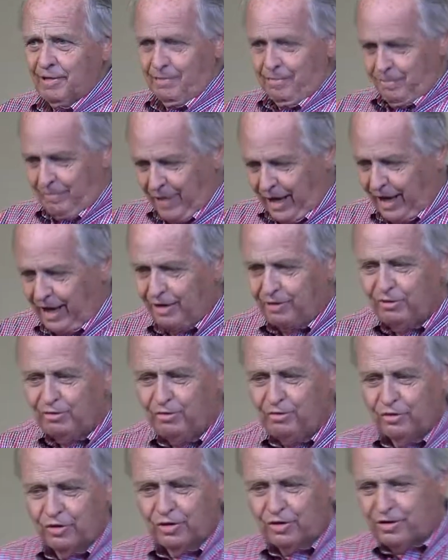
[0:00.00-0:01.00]
Men
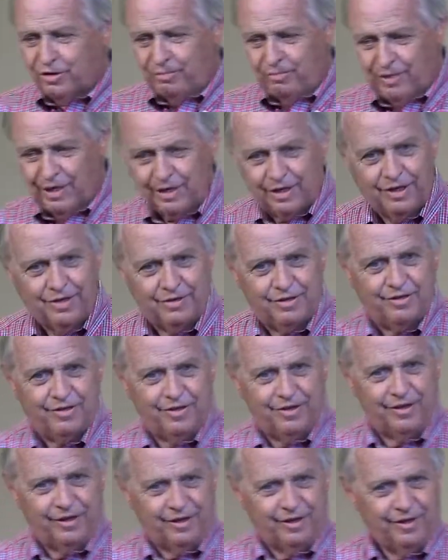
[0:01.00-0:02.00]
who are committed to
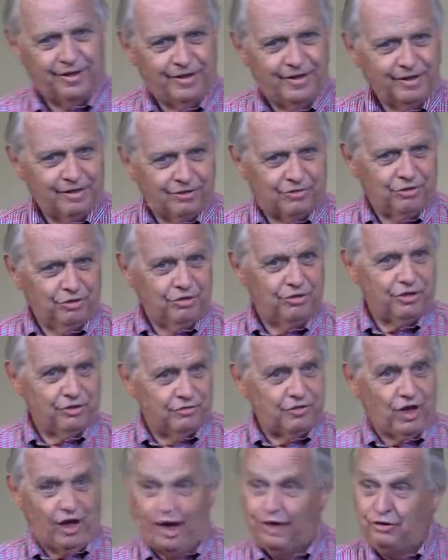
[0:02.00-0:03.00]
the truth
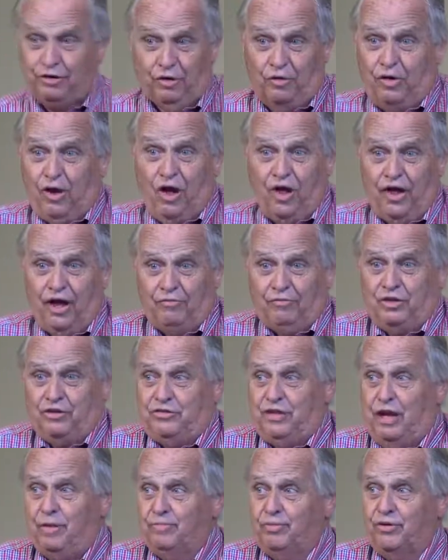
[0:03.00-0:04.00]
of God don't all have the
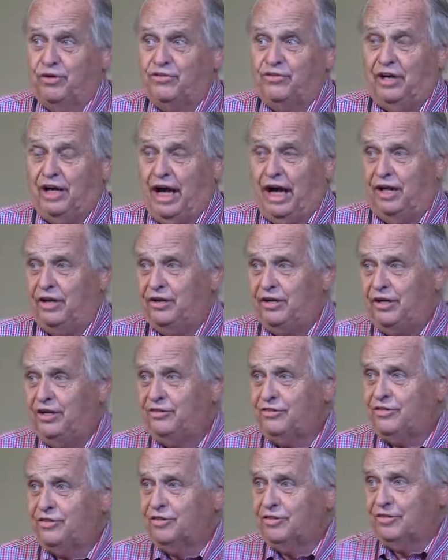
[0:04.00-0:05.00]
same
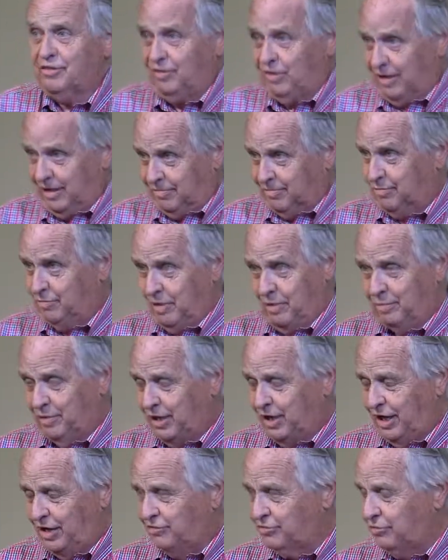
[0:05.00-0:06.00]
personalities.
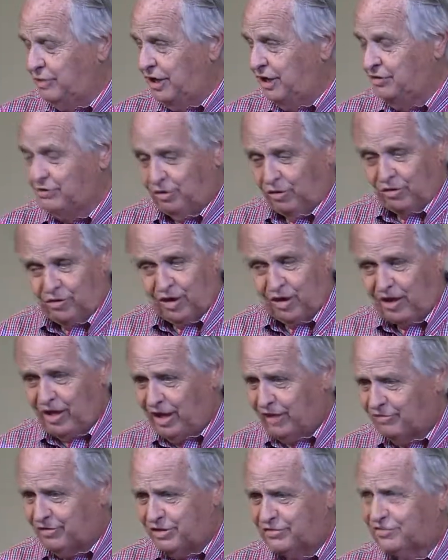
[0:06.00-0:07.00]
Women as well don't all
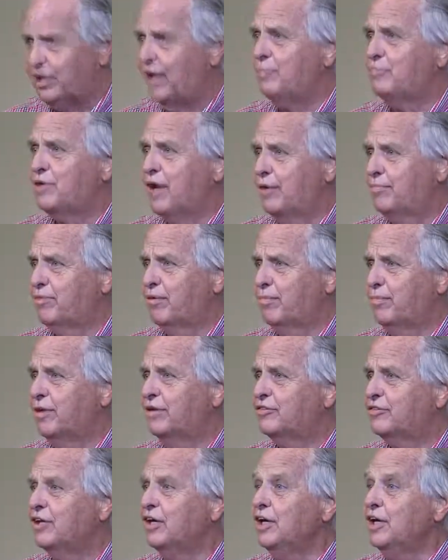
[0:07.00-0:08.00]
have the same
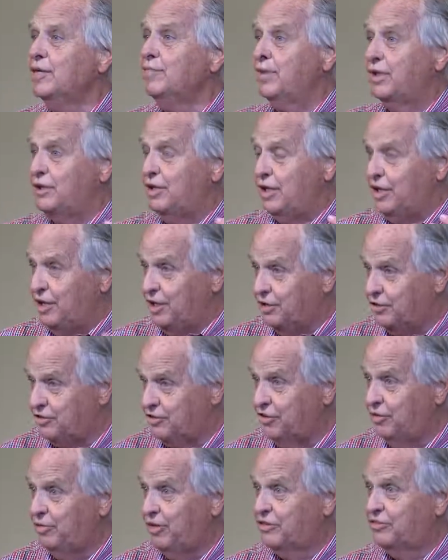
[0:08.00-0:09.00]
temperaments. But the
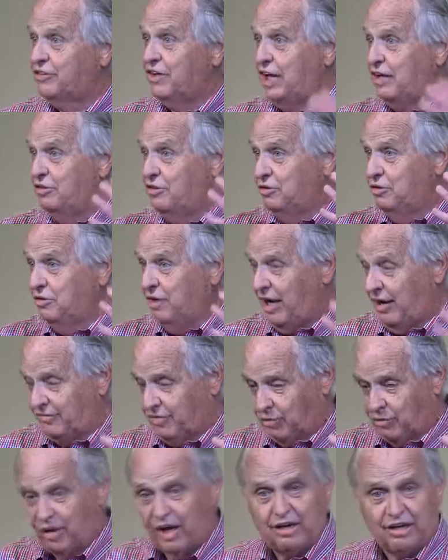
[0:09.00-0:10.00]
issue is they do have
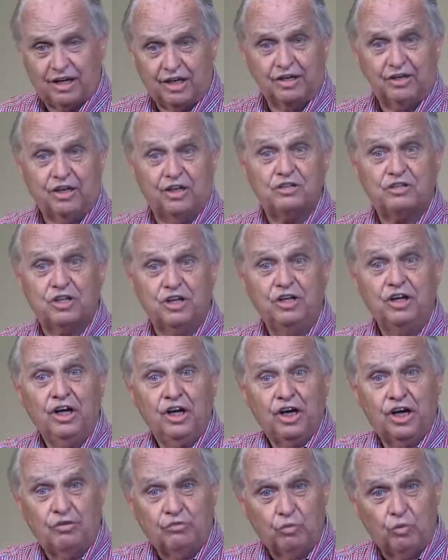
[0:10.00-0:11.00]
a recognition
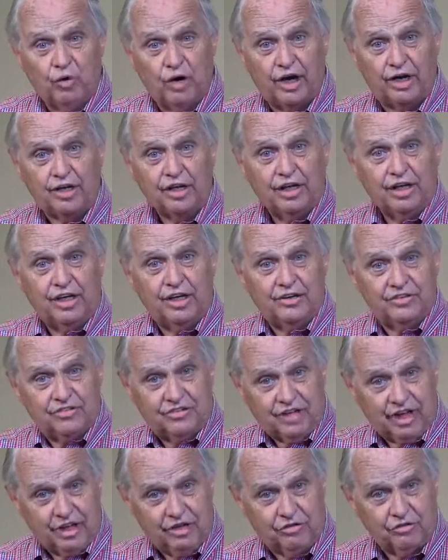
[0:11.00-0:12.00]
of what is
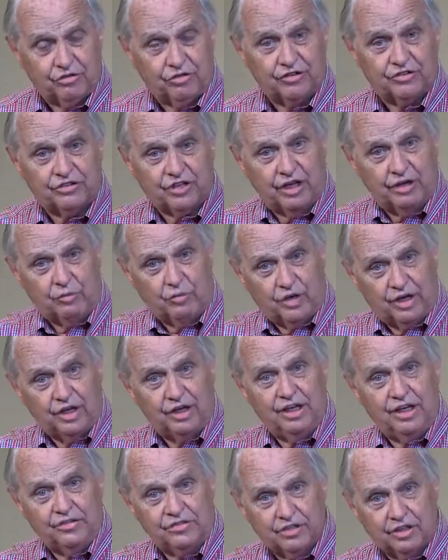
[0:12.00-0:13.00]
dangerous and what
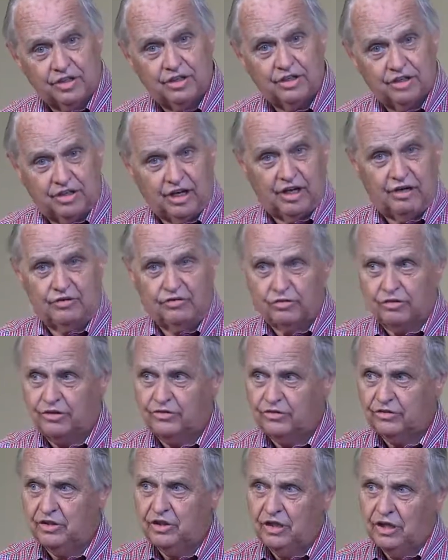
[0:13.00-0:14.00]
isn't
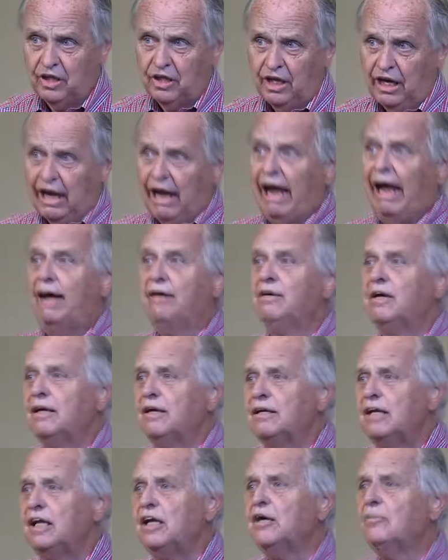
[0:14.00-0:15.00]
dangerous. And
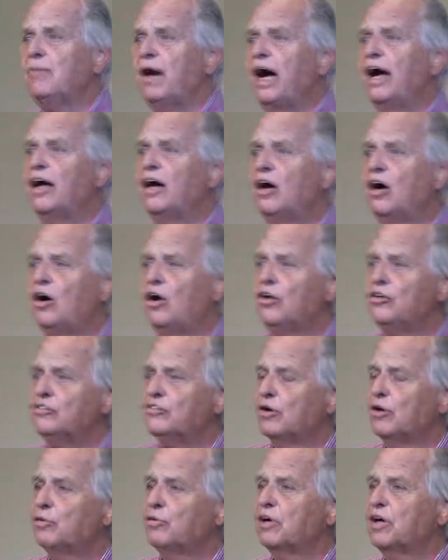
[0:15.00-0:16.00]
Nehemiah
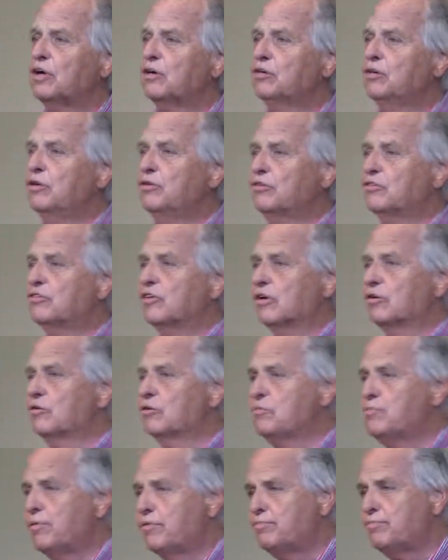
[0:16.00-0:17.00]
also recruits a
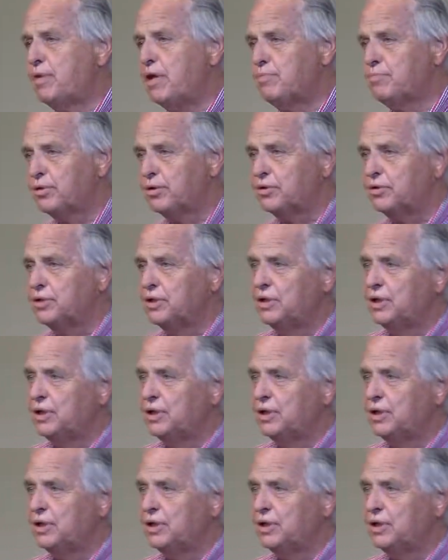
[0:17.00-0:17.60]
group of people.